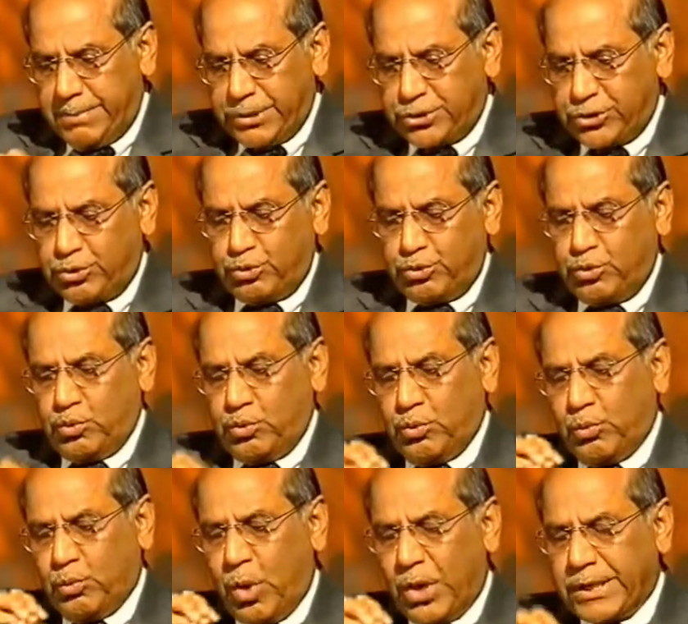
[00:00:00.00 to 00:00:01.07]
I mentioned to you,
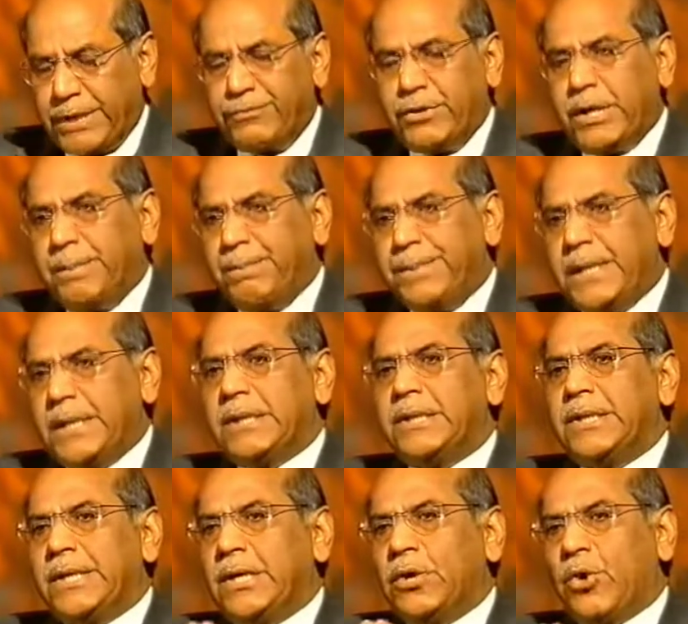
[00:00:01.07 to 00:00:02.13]
whatever be
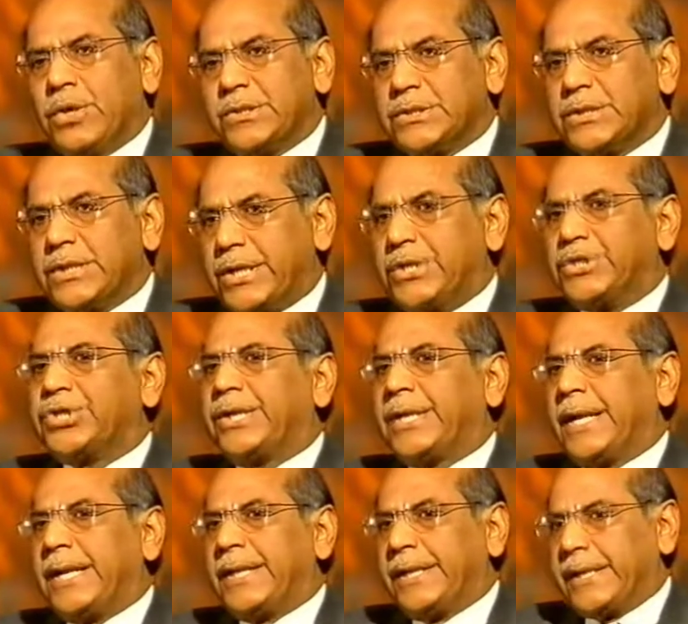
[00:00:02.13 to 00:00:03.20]
the
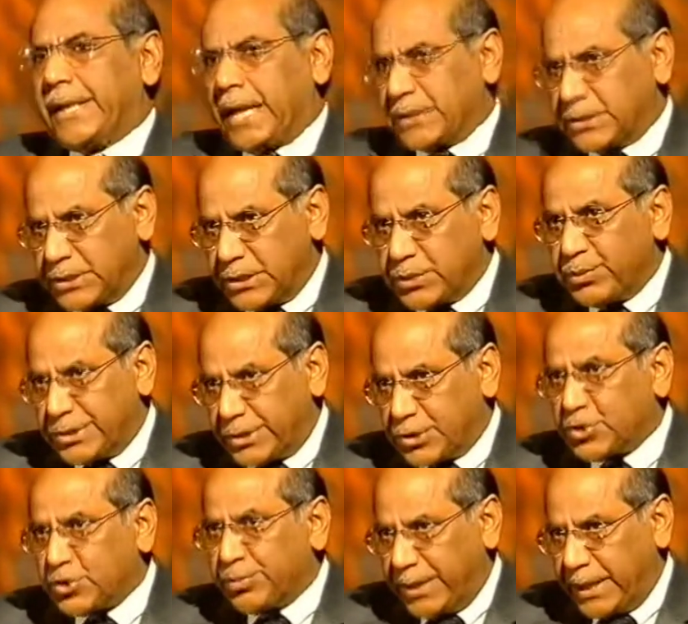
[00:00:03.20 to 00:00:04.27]
consultation and analysis
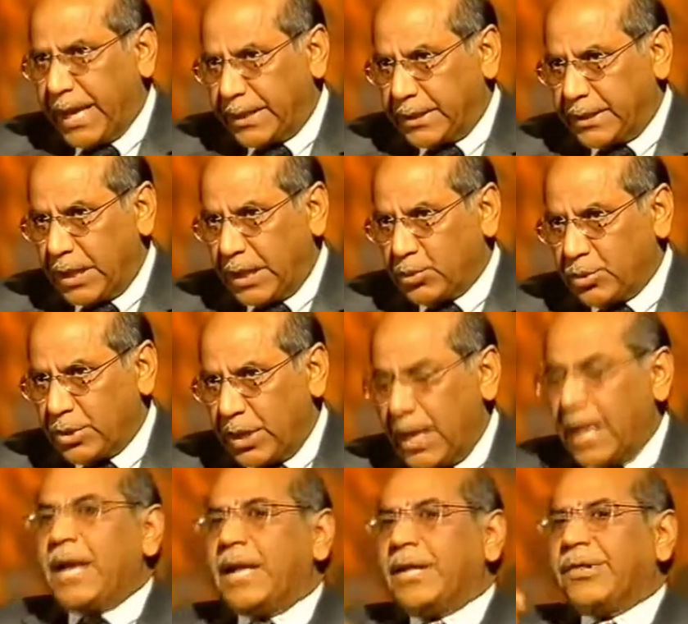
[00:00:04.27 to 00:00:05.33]
which is to be carried out,
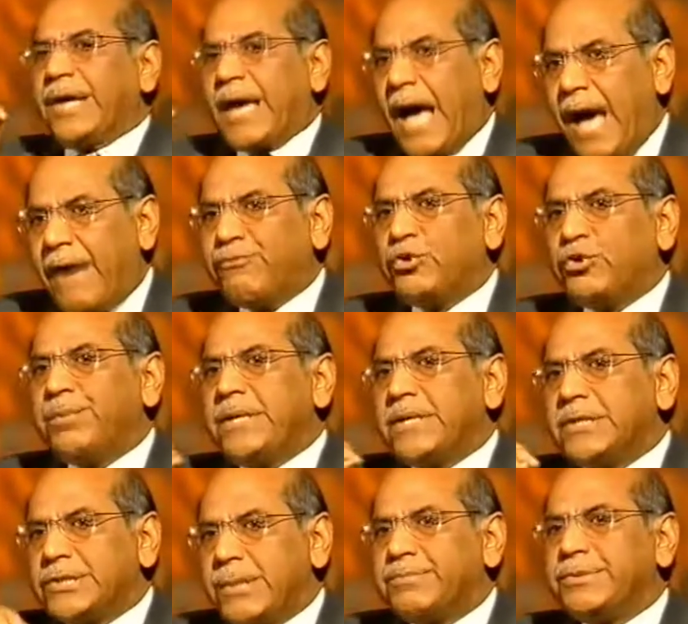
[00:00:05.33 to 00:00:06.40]
they have to
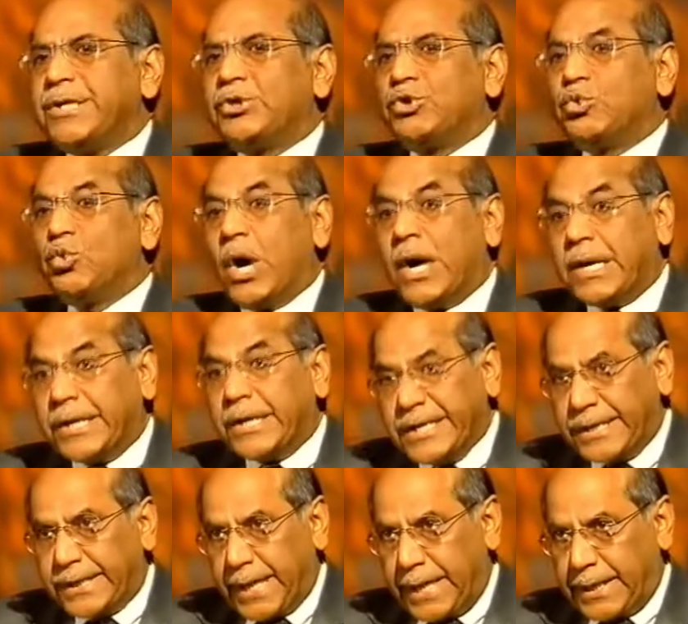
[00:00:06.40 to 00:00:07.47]
be subject to
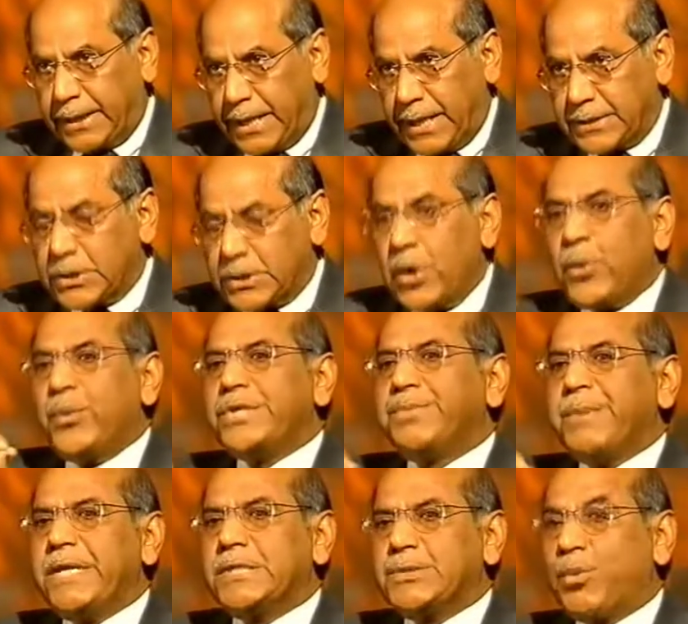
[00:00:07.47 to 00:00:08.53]
agreed guidelines.
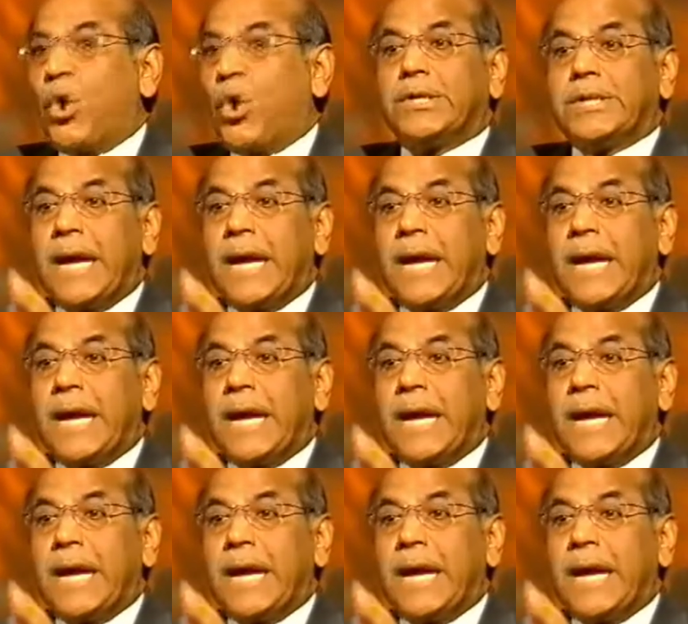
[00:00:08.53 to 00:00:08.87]
Which means what?